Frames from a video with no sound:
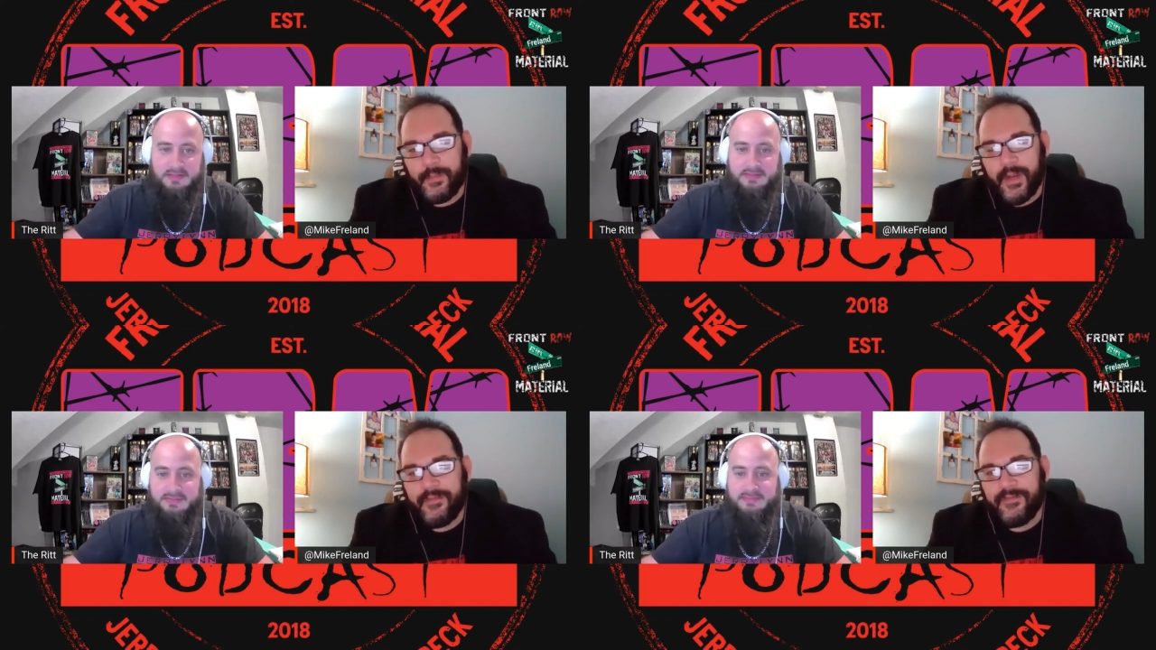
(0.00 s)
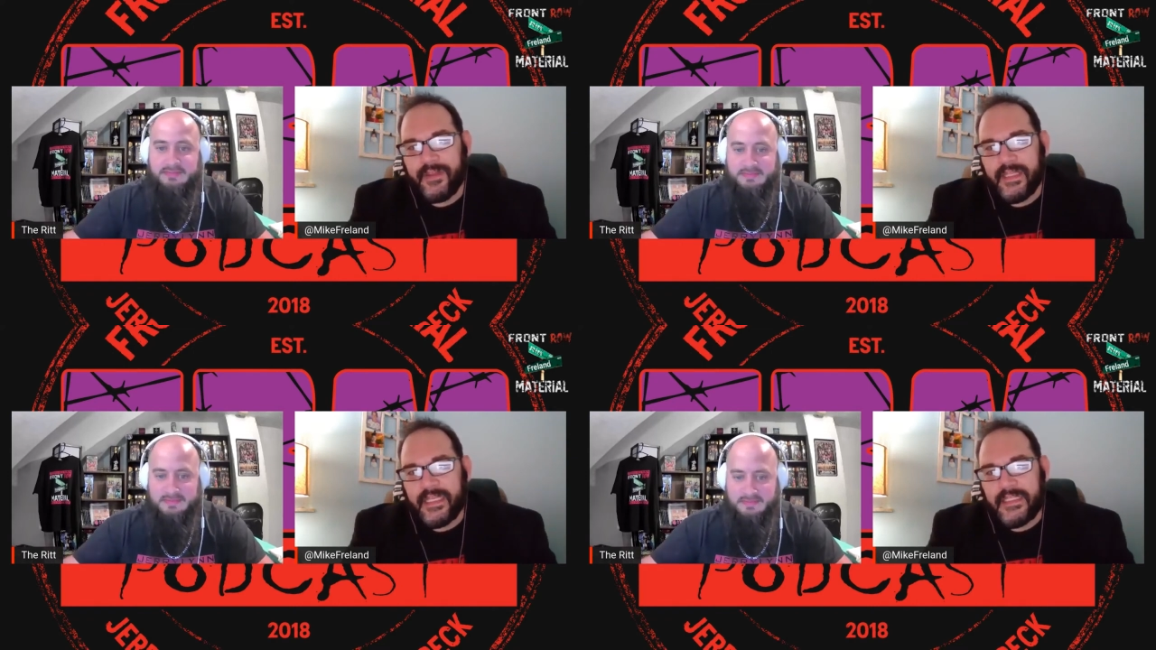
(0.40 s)
Speaker 1: but I
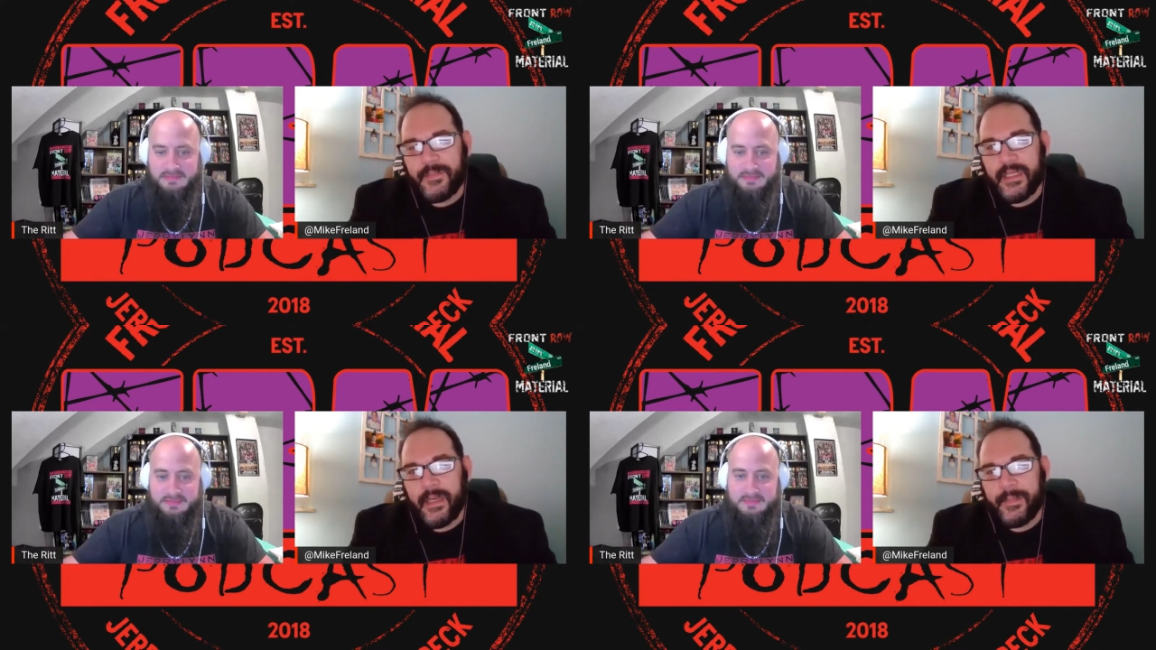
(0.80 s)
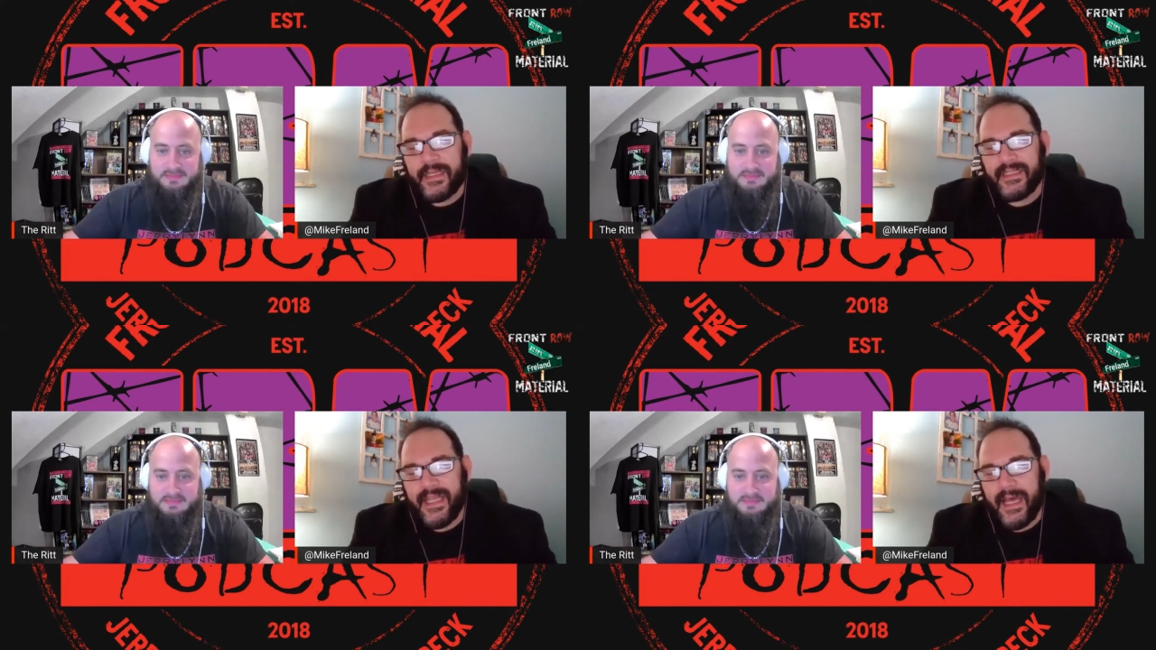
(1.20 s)
feel like it's becoming
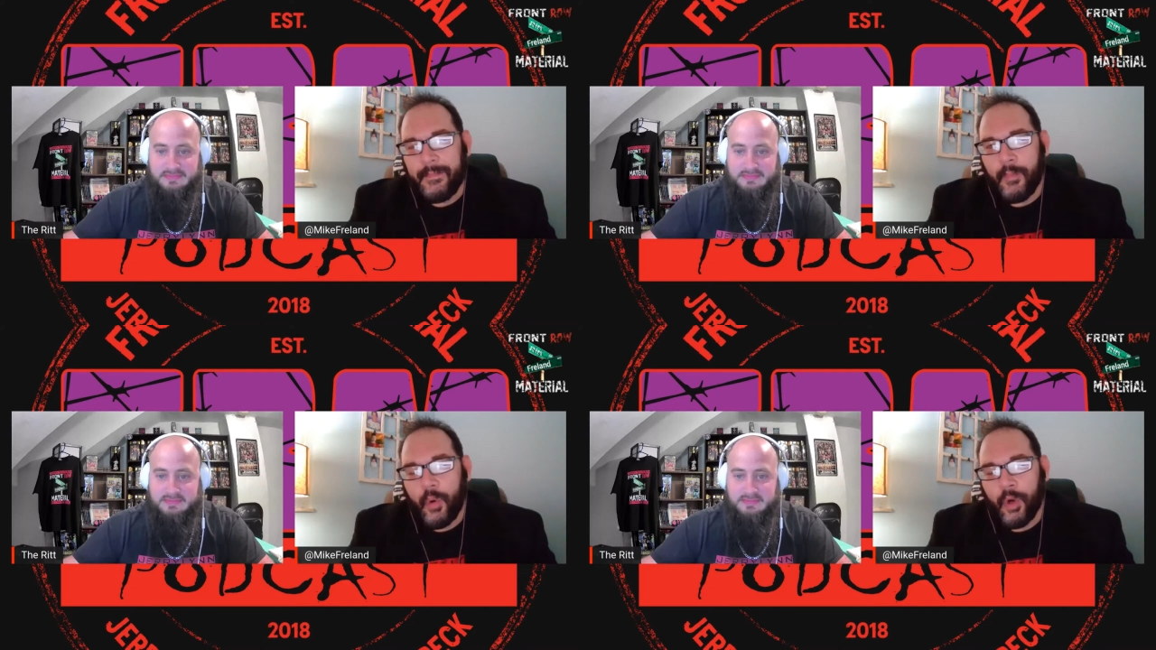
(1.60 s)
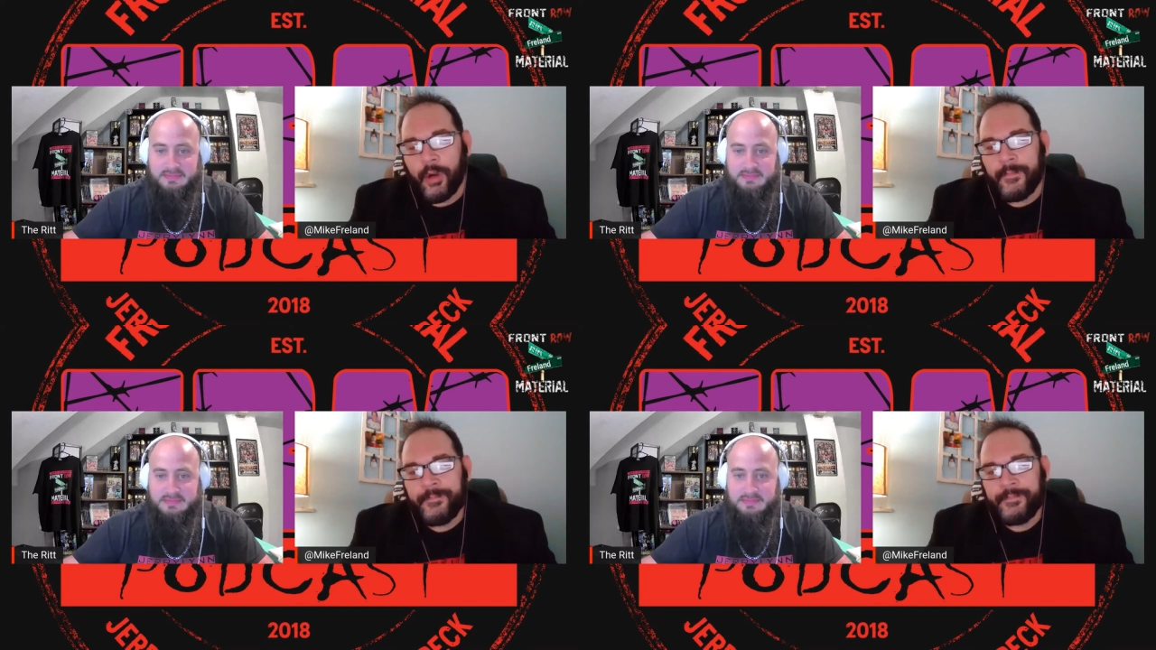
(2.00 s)
a lot
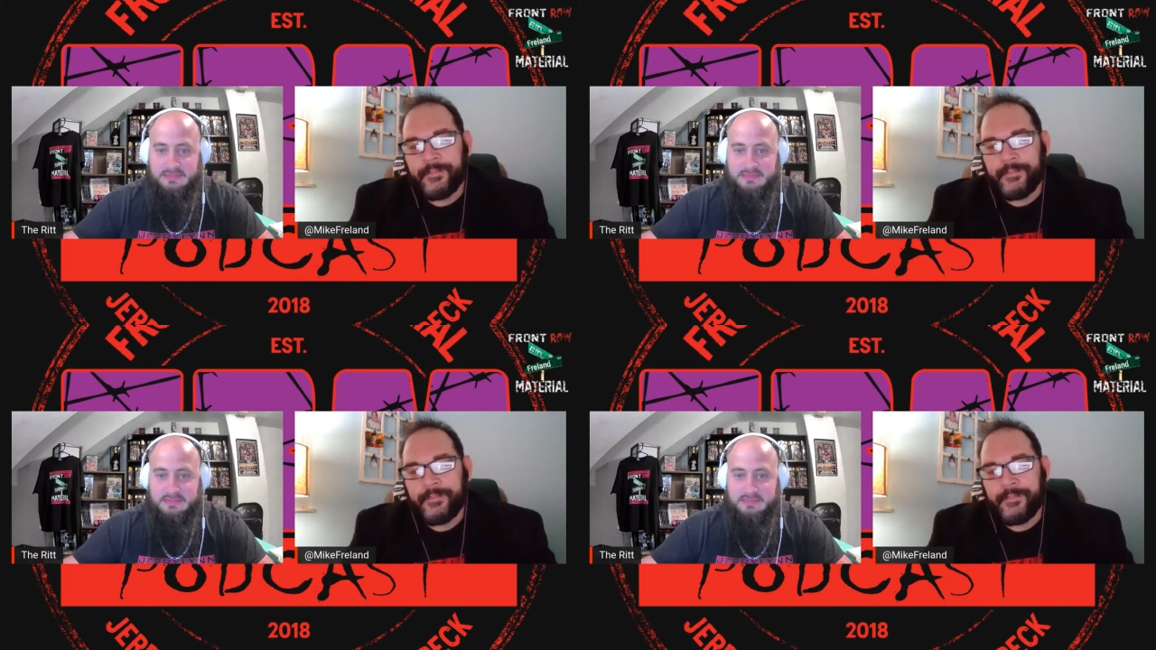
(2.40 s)
more